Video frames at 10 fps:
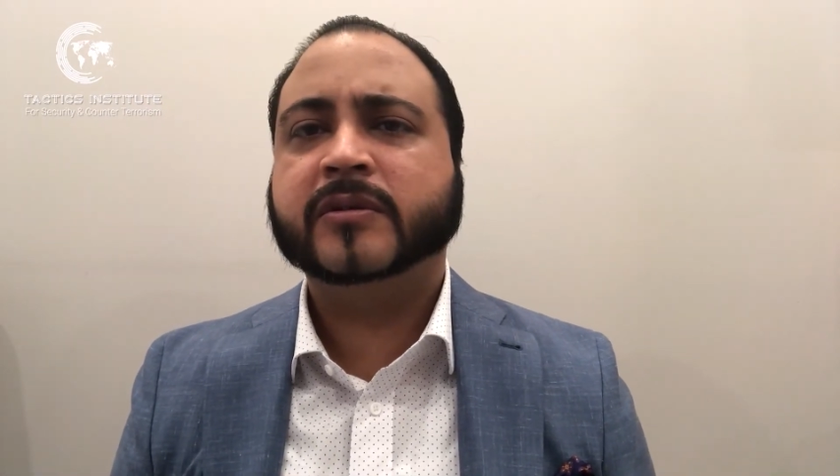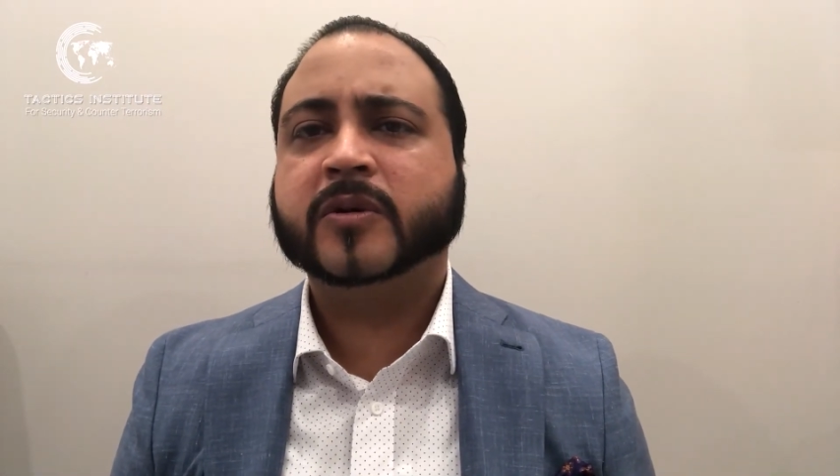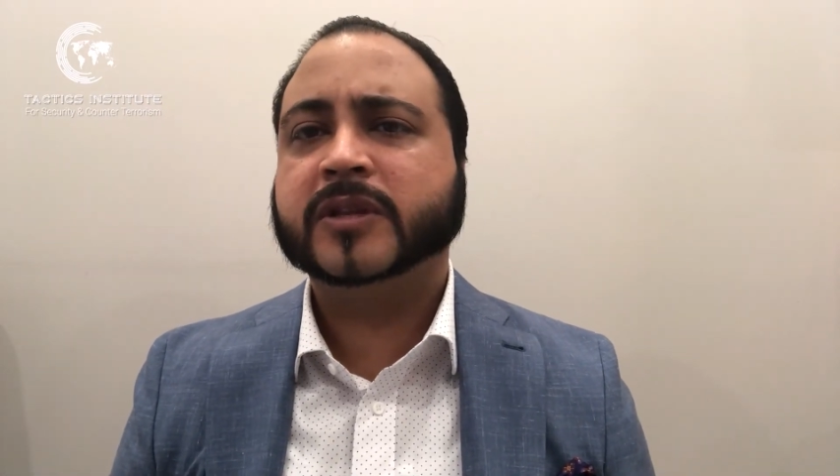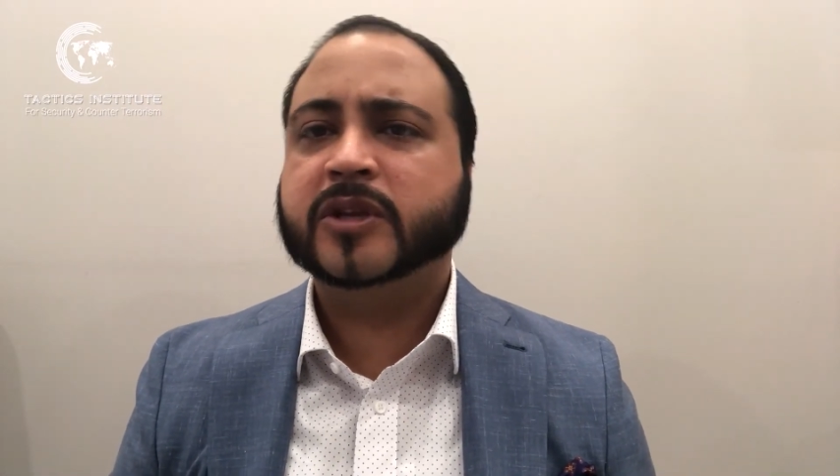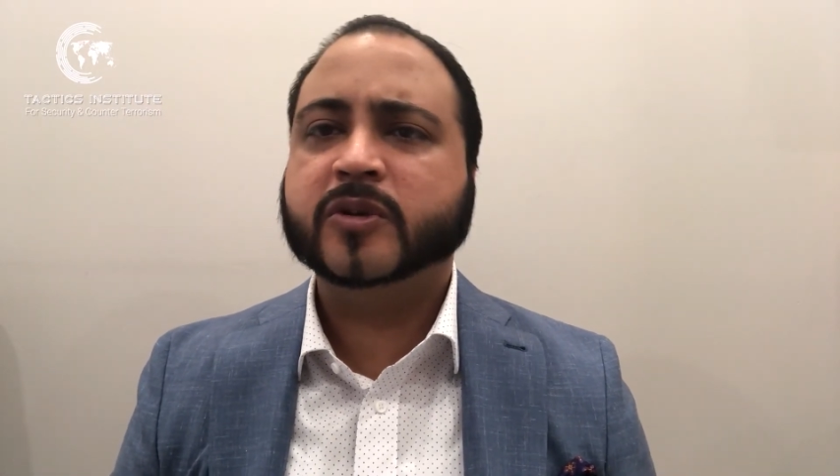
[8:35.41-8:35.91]

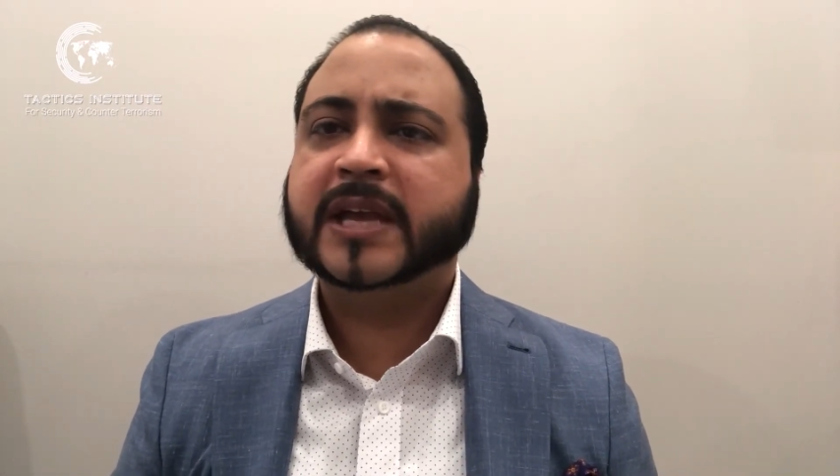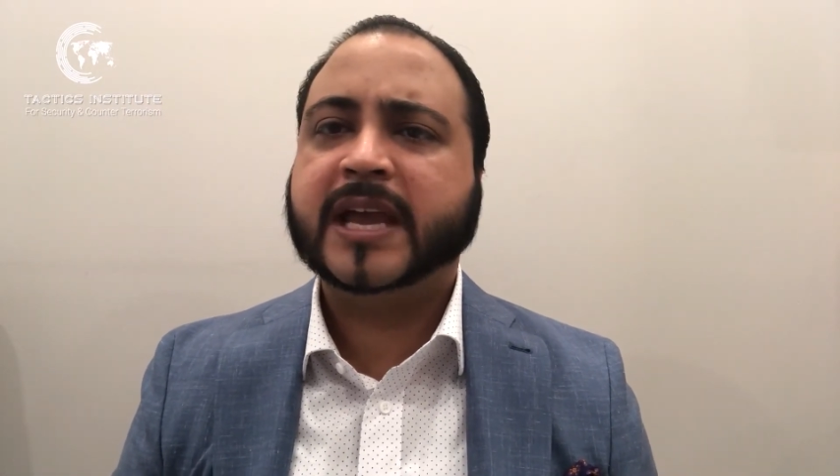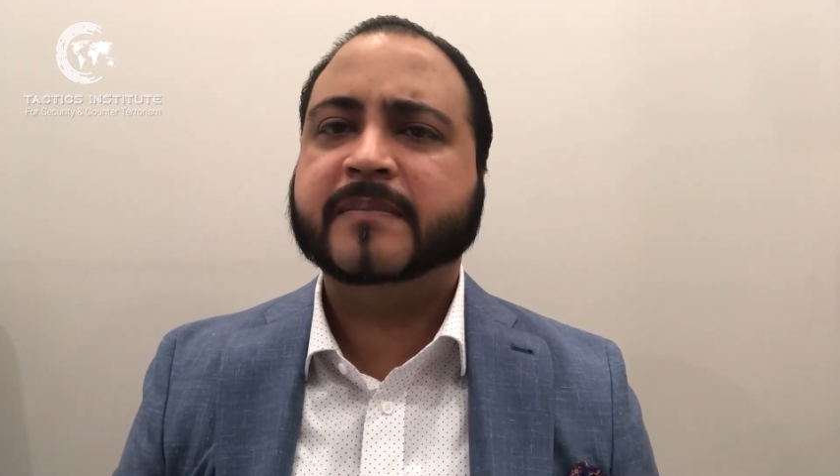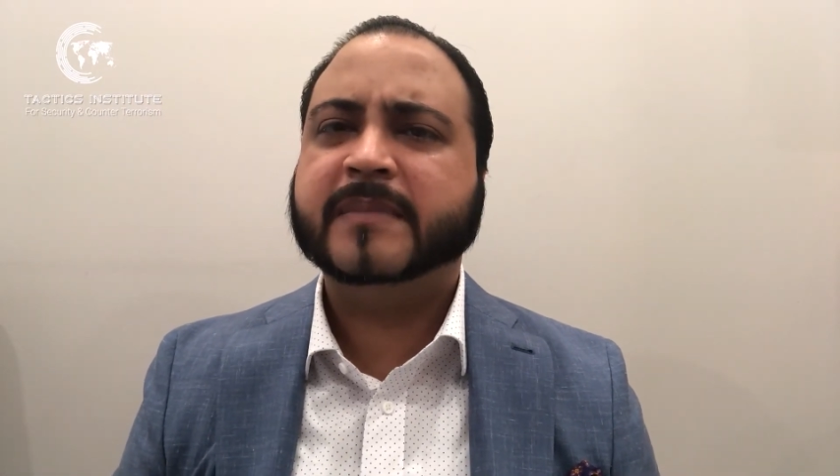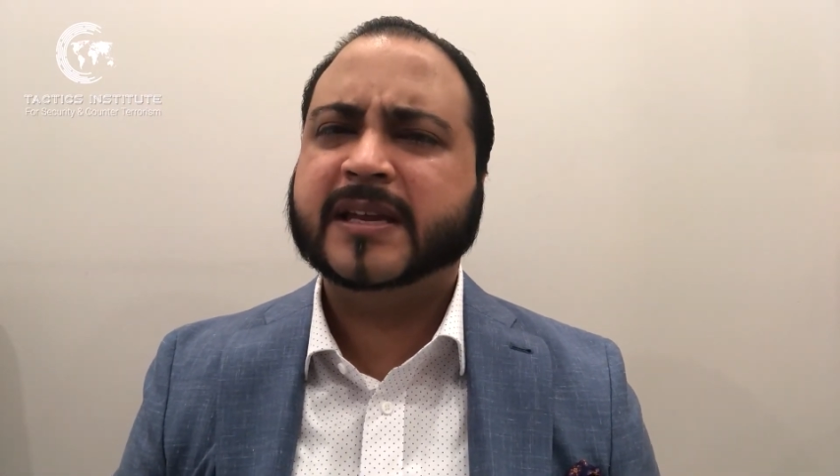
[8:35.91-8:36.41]
or the
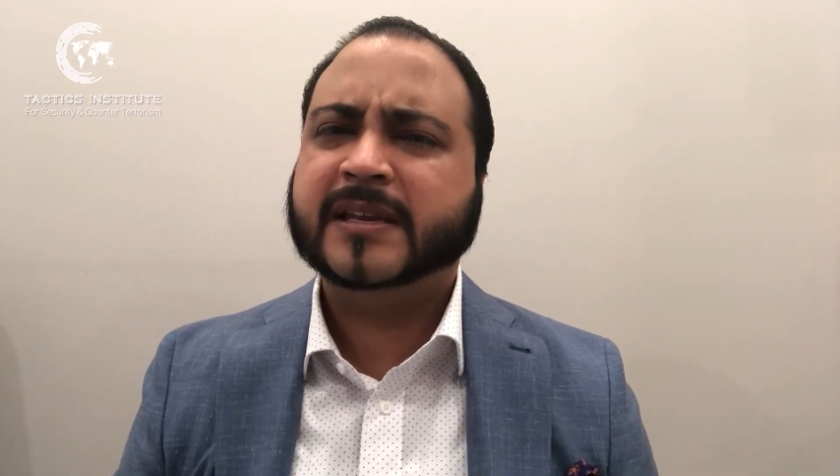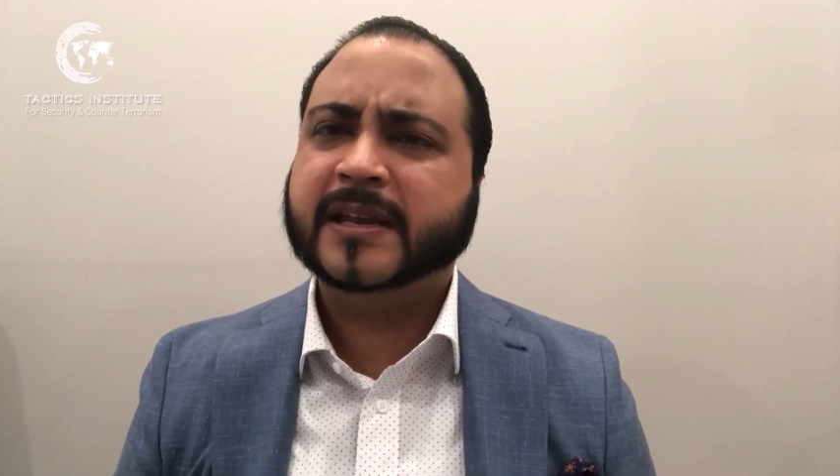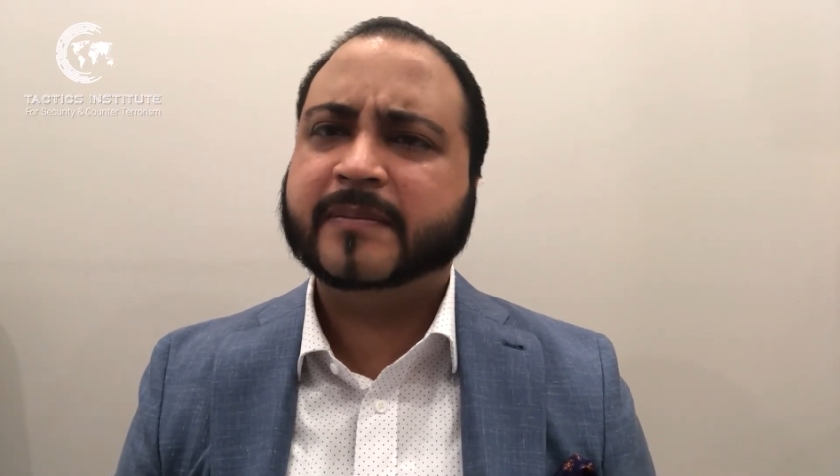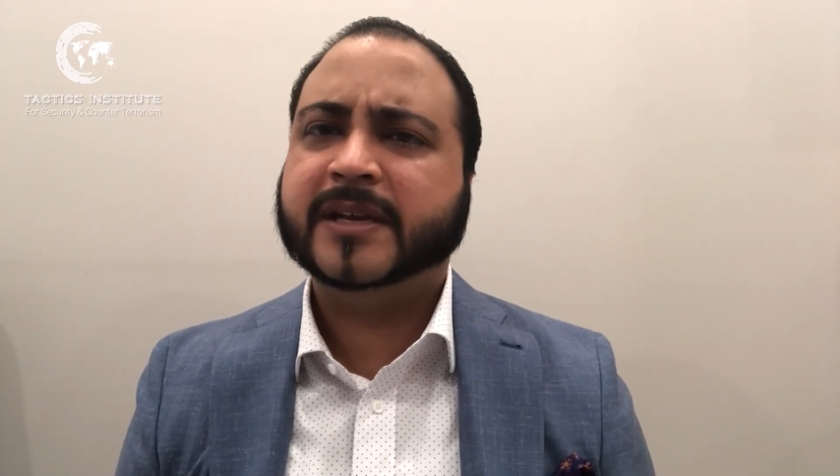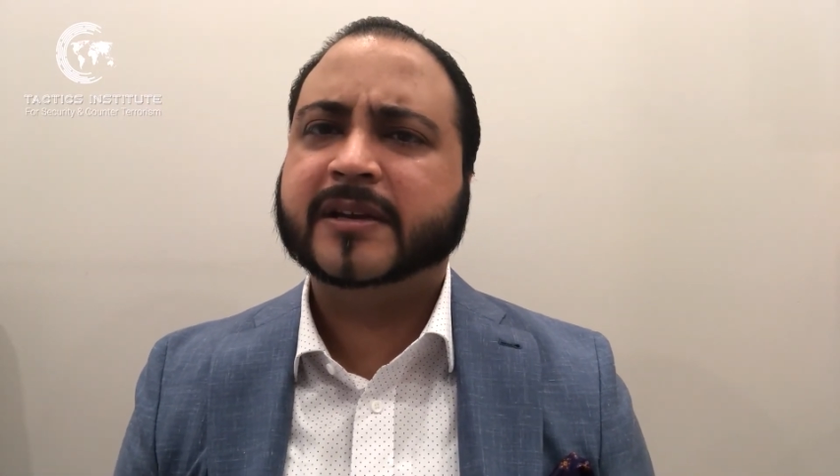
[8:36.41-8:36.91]
UK may
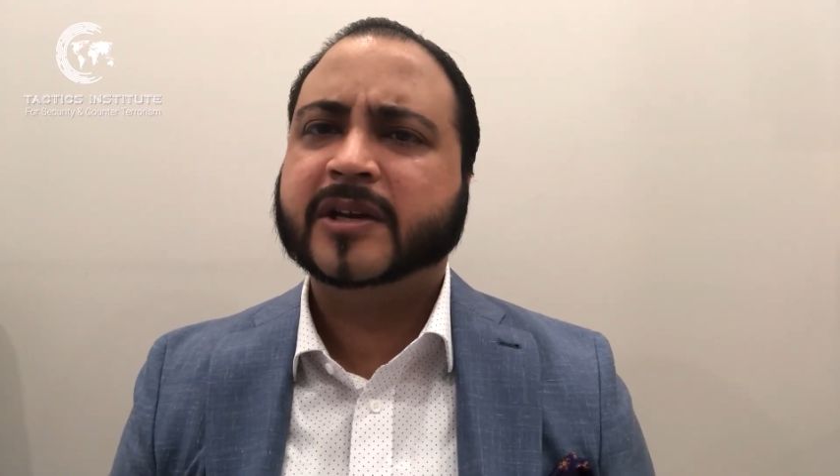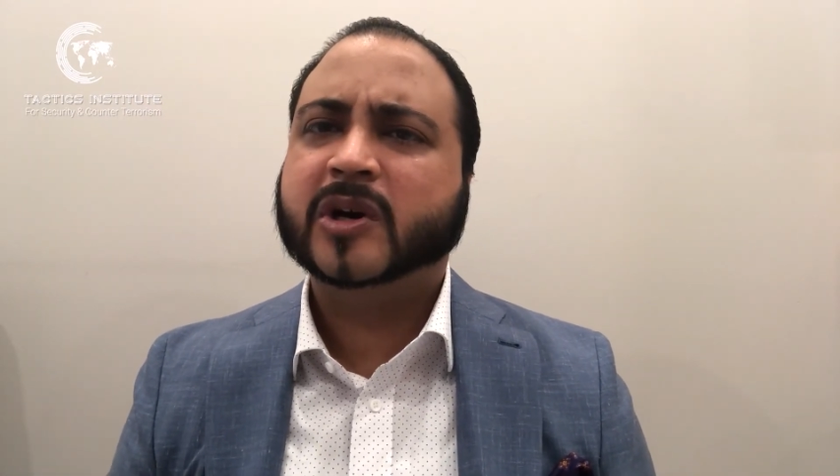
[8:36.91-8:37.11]
limit